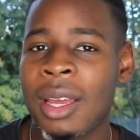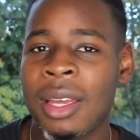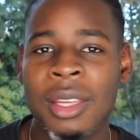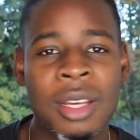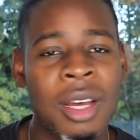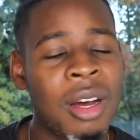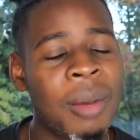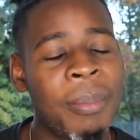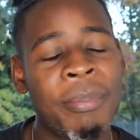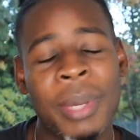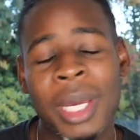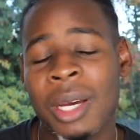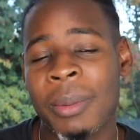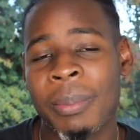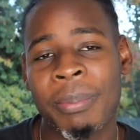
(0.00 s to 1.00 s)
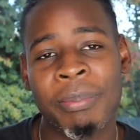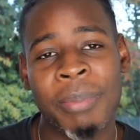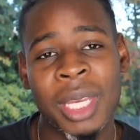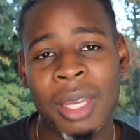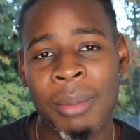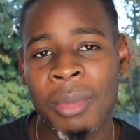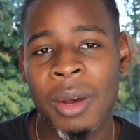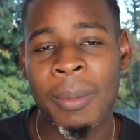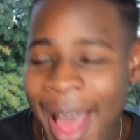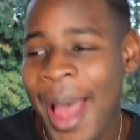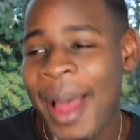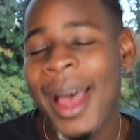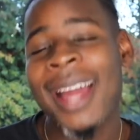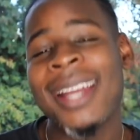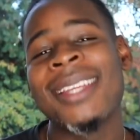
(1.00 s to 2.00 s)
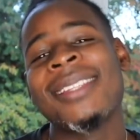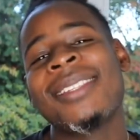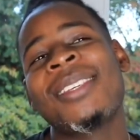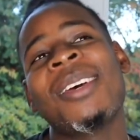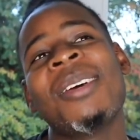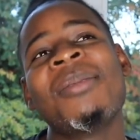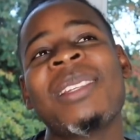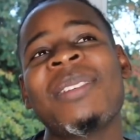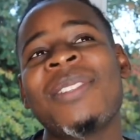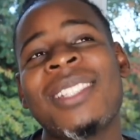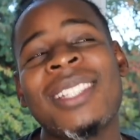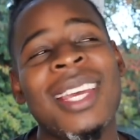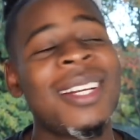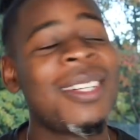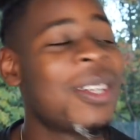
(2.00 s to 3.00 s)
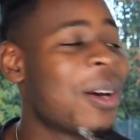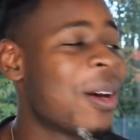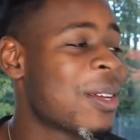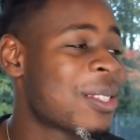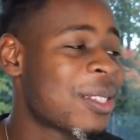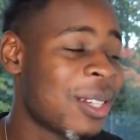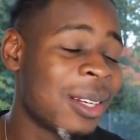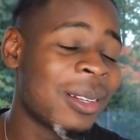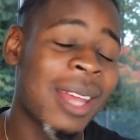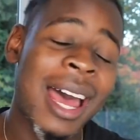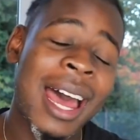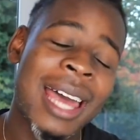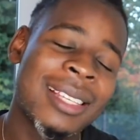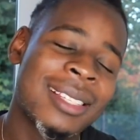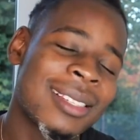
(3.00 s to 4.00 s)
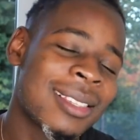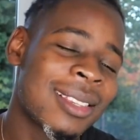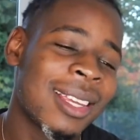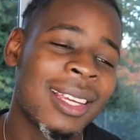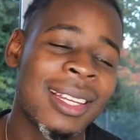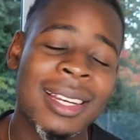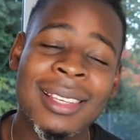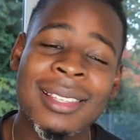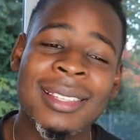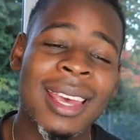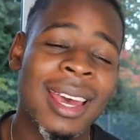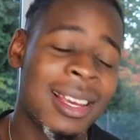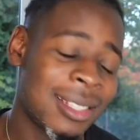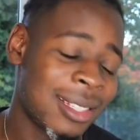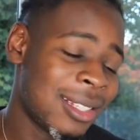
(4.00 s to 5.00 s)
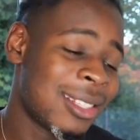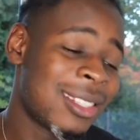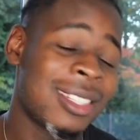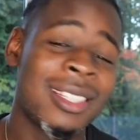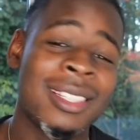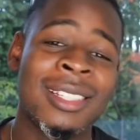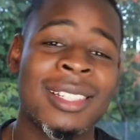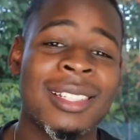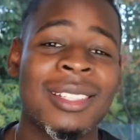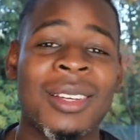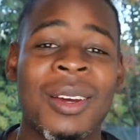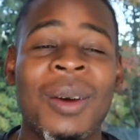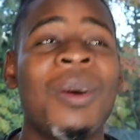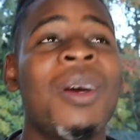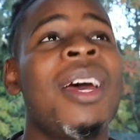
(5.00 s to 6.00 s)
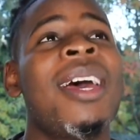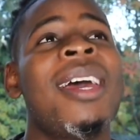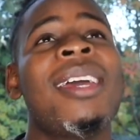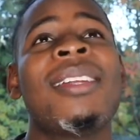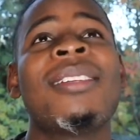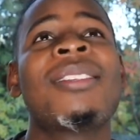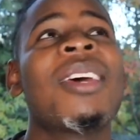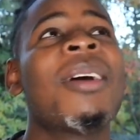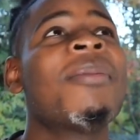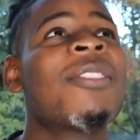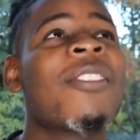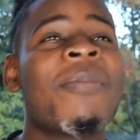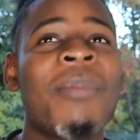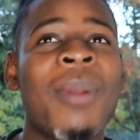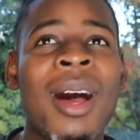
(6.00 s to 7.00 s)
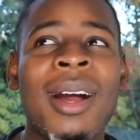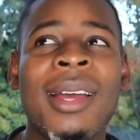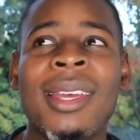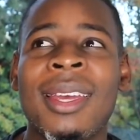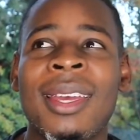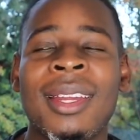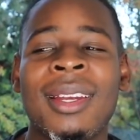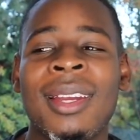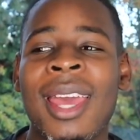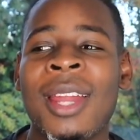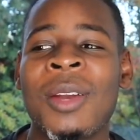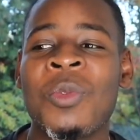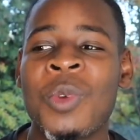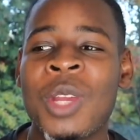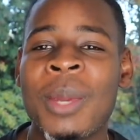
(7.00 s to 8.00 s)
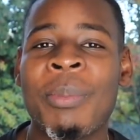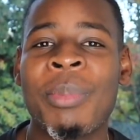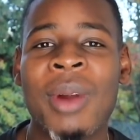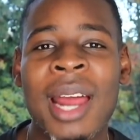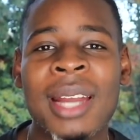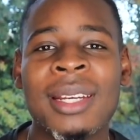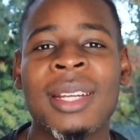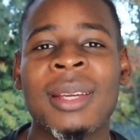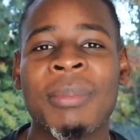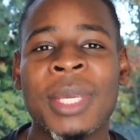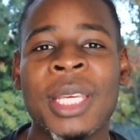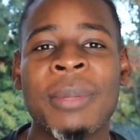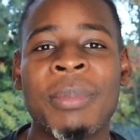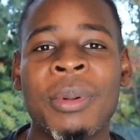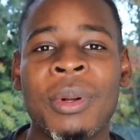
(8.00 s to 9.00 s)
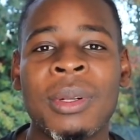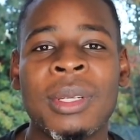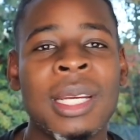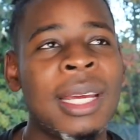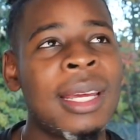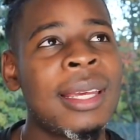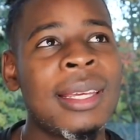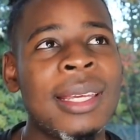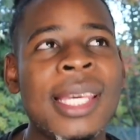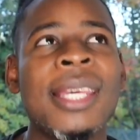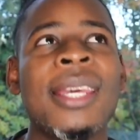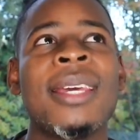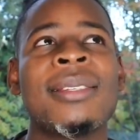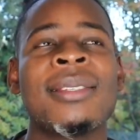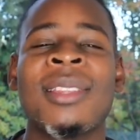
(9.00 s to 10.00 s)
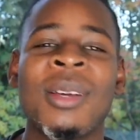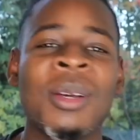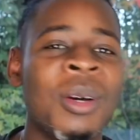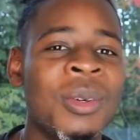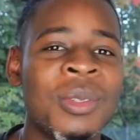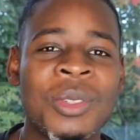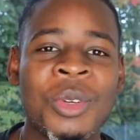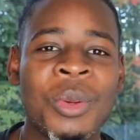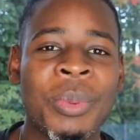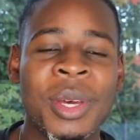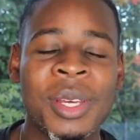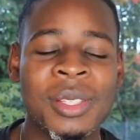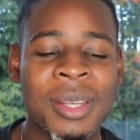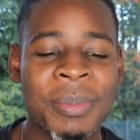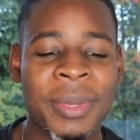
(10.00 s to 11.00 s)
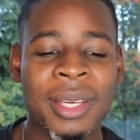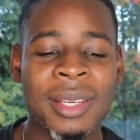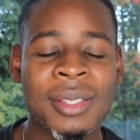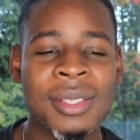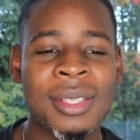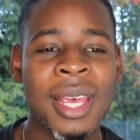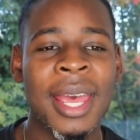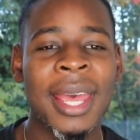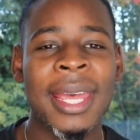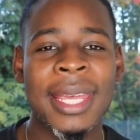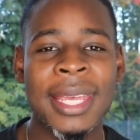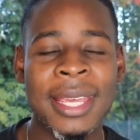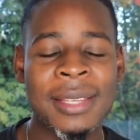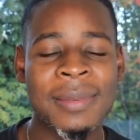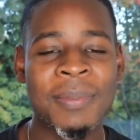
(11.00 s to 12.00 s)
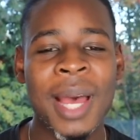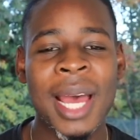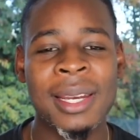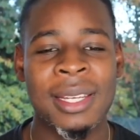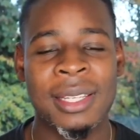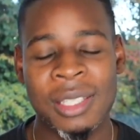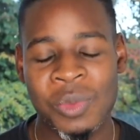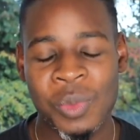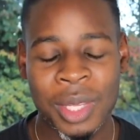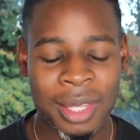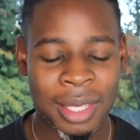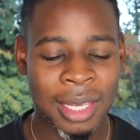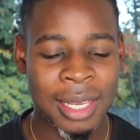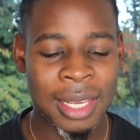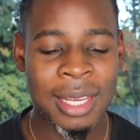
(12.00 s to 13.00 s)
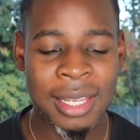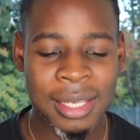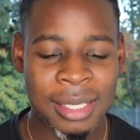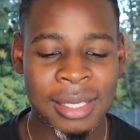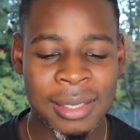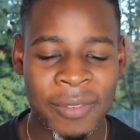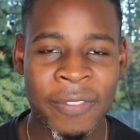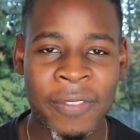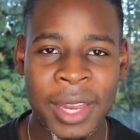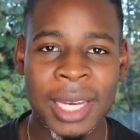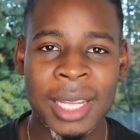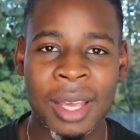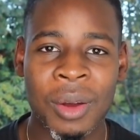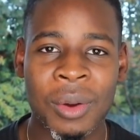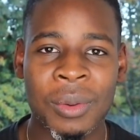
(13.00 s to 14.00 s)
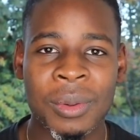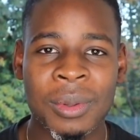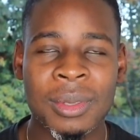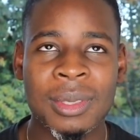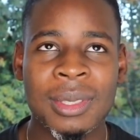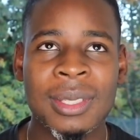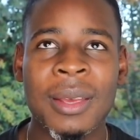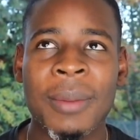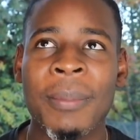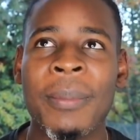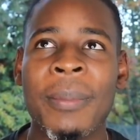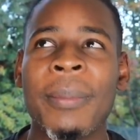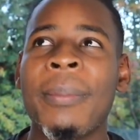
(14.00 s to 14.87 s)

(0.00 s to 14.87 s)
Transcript: you gotta big him up. And in terms of Shane Dawson, I just think this guy's a genius, yo. In terms of marketing and rebranding people, he is the go-to person, because he has managed with each video to